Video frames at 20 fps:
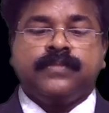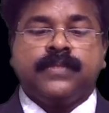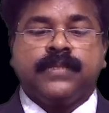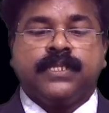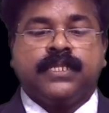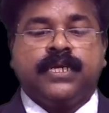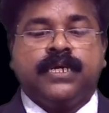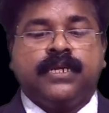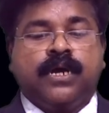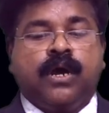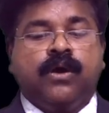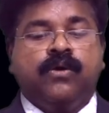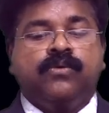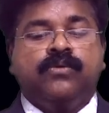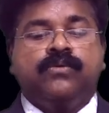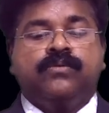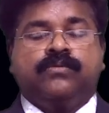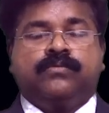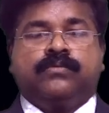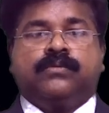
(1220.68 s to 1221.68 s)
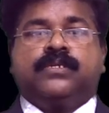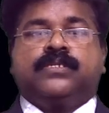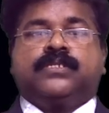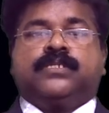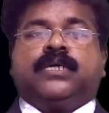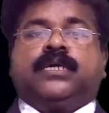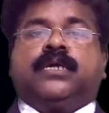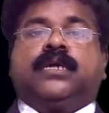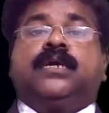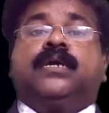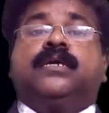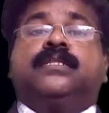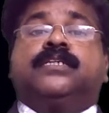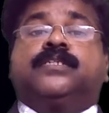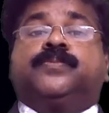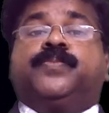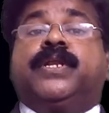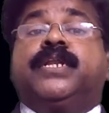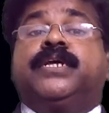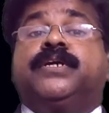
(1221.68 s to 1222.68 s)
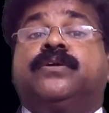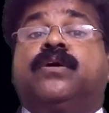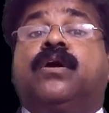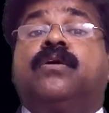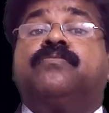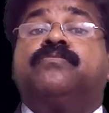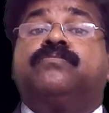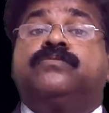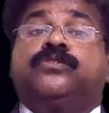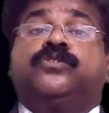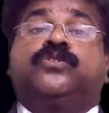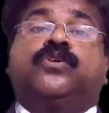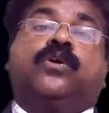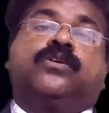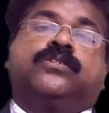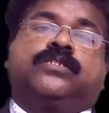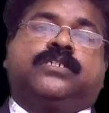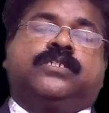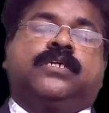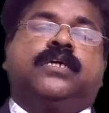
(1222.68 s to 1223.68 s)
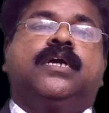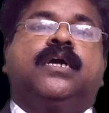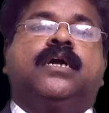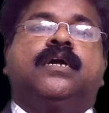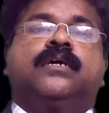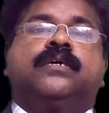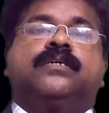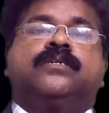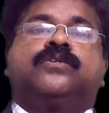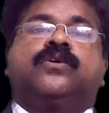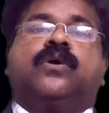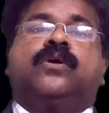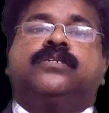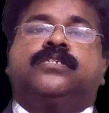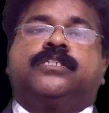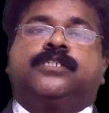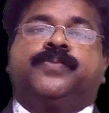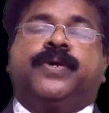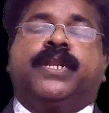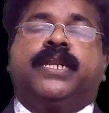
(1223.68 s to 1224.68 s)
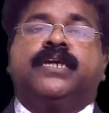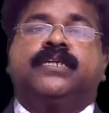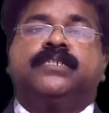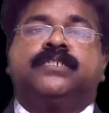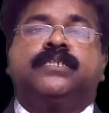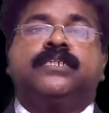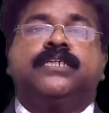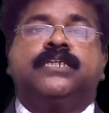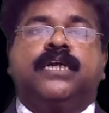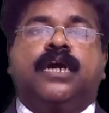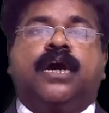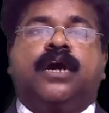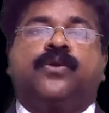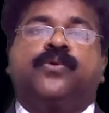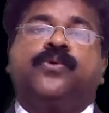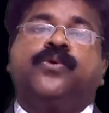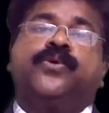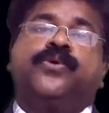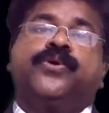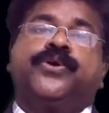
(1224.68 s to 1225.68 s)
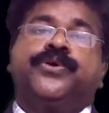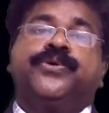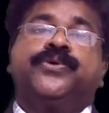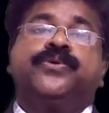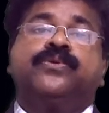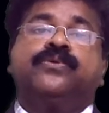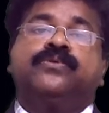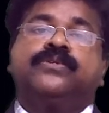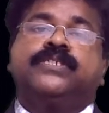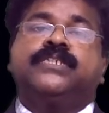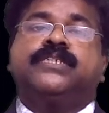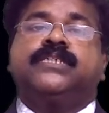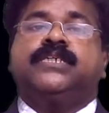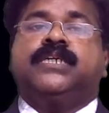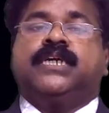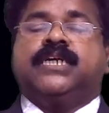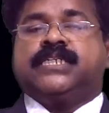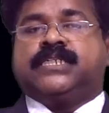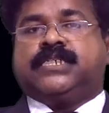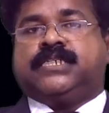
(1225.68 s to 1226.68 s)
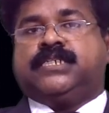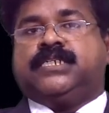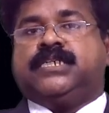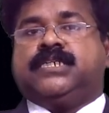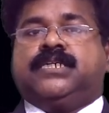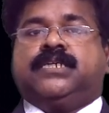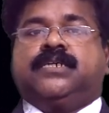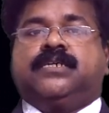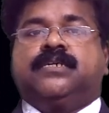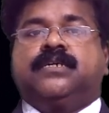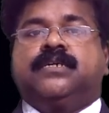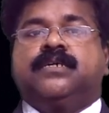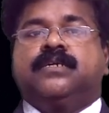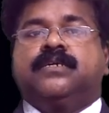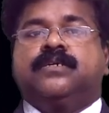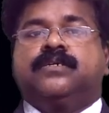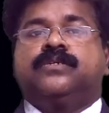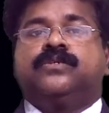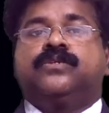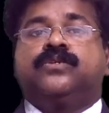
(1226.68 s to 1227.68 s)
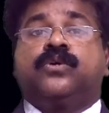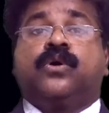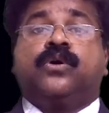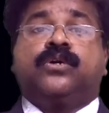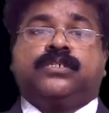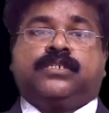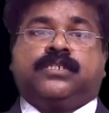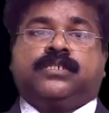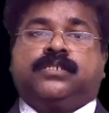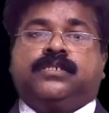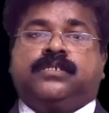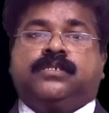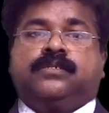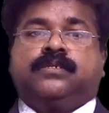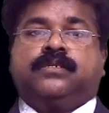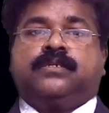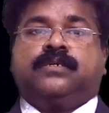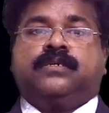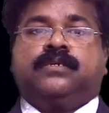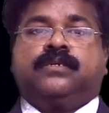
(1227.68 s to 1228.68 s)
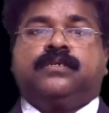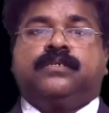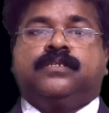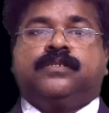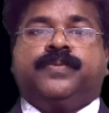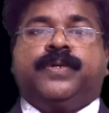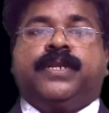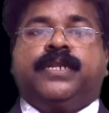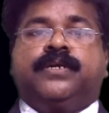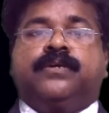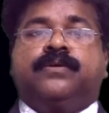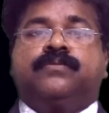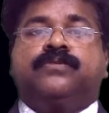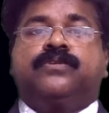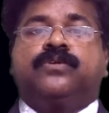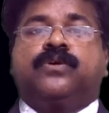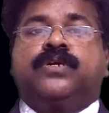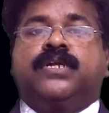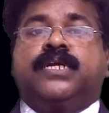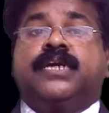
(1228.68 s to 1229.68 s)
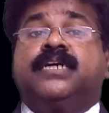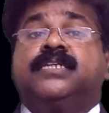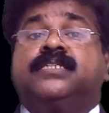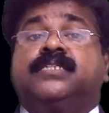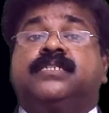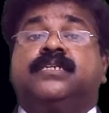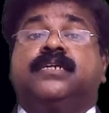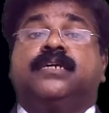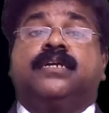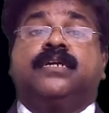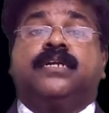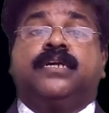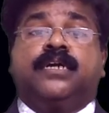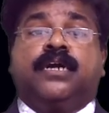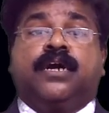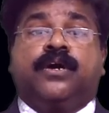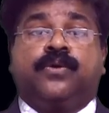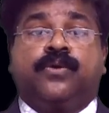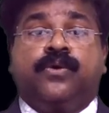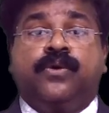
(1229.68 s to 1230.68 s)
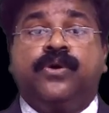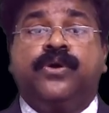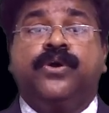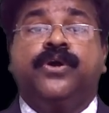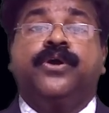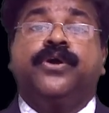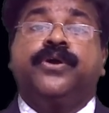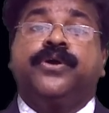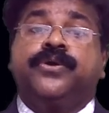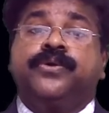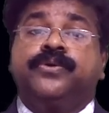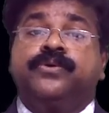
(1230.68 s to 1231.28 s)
Then now we'll see the spelling of drought. Drought spelling D-R-O-U-G-H-T. Drought. Spelling of drought is D-R-O-U-G-H-T.